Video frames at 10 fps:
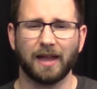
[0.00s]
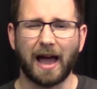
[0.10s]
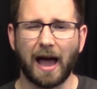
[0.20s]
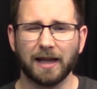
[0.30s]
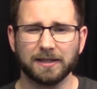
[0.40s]

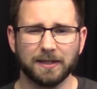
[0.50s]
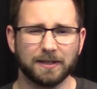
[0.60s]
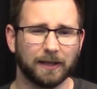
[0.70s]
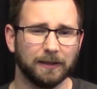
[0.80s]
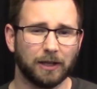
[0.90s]
As he
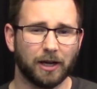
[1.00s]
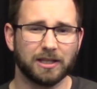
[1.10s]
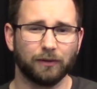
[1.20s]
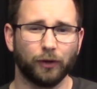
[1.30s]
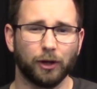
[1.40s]
sadly dies in
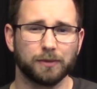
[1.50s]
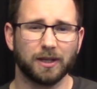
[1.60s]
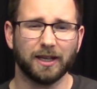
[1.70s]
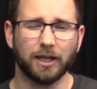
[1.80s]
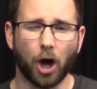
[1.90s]
the films,
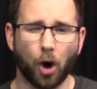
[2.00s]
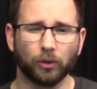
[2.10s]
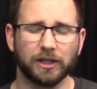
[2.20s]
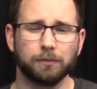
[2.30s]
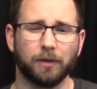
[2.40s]
he
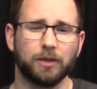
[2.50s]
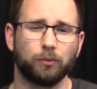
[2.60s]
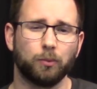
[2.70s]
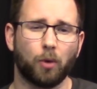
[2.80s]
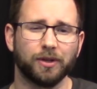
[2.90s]
only is blessed
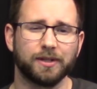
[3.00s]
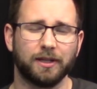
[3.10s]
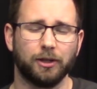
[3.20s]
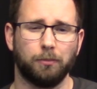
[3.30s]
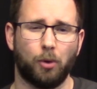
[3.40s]
with 1
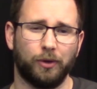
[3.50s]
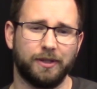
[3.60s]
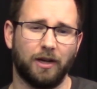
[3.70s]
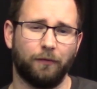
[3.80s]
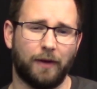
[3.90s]
single
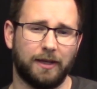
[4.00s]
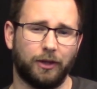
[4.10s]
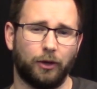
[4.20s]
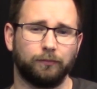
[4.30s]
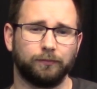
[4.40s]
point of fate
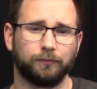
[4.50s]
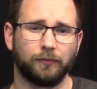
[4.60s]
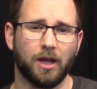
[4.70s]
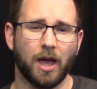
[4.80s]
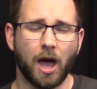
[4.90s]
though.
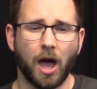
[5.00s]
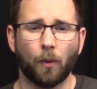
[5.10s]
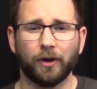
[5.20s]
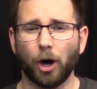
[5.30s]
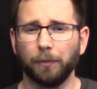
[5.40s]

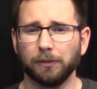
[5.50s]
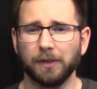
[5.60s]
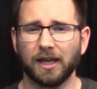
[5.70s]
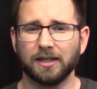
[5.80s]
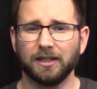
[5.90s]
When optimally
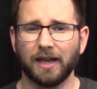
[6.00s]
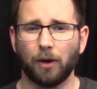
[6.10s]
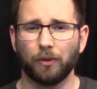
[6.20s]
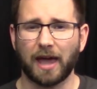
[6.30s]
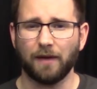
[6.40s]
kitted out
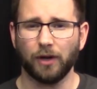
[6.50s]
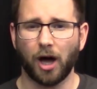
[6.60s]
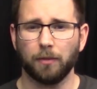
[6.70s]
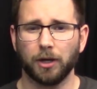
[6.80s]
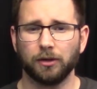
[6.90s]
with heavy
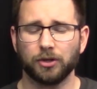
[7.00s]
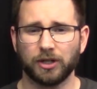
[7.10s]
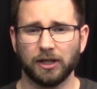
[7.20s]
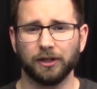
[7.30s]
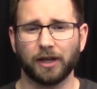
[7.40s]
armour,
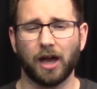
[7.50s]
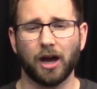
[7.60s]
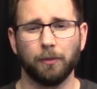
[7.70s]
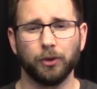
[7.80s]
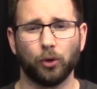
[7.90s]
shield and
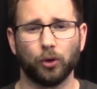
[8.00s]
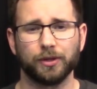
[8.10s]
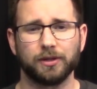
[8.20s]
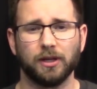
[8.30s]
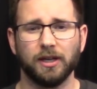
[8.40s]
armoured
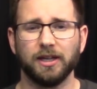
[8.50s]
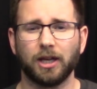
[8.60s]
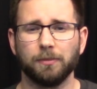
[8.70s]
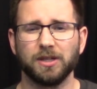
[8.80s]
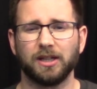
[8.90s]
horse, he
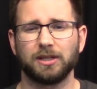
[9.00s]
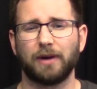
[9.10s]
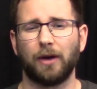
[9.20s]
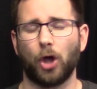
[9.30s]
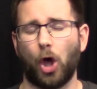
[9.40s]
comes in at
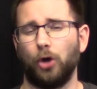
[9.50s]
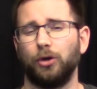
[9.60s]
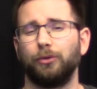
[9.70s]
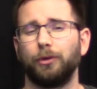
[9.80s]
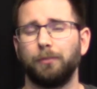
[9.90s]
around
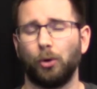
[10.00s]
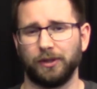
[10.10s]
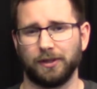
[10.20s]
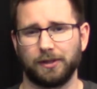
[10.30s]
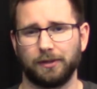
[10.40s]
100 points.